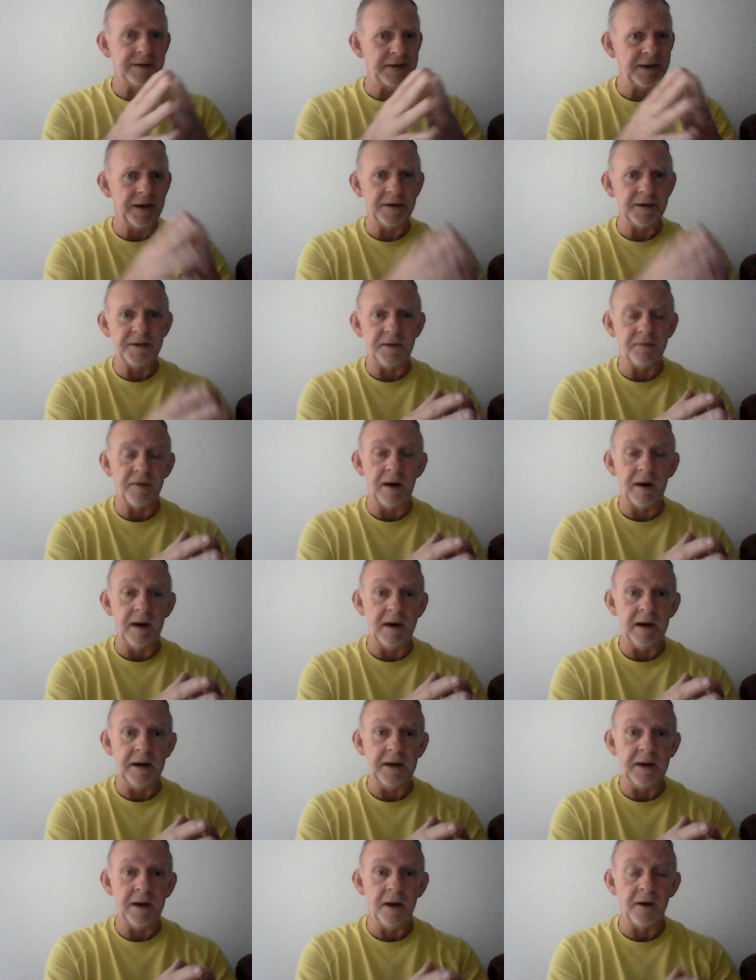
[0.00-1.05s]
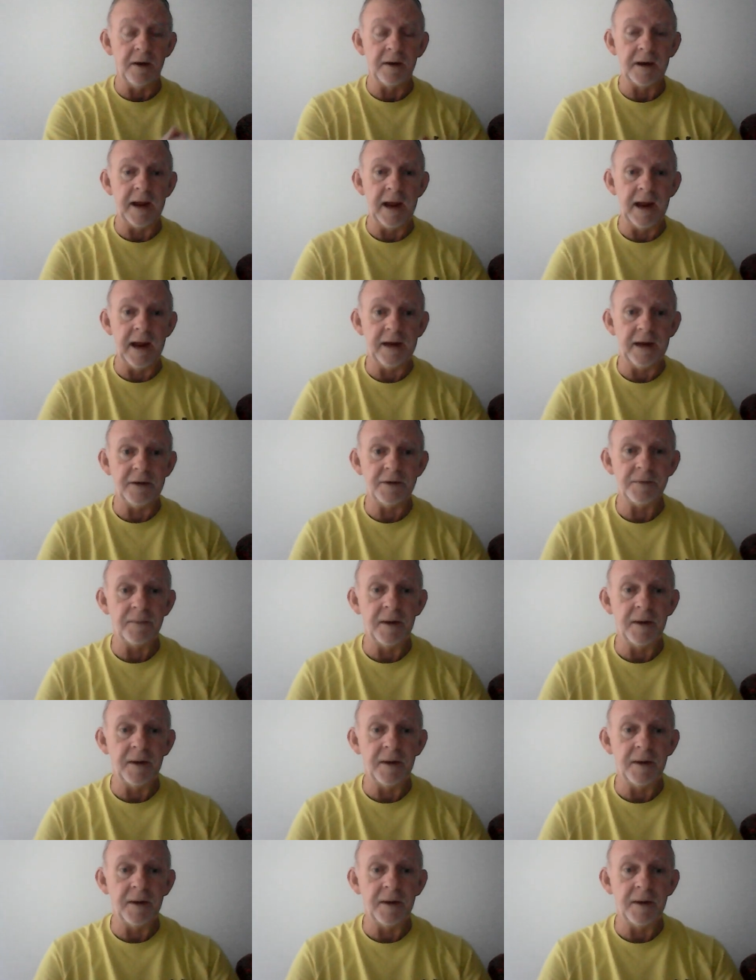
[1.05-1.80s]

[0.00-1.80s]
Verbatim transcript: such a very young age.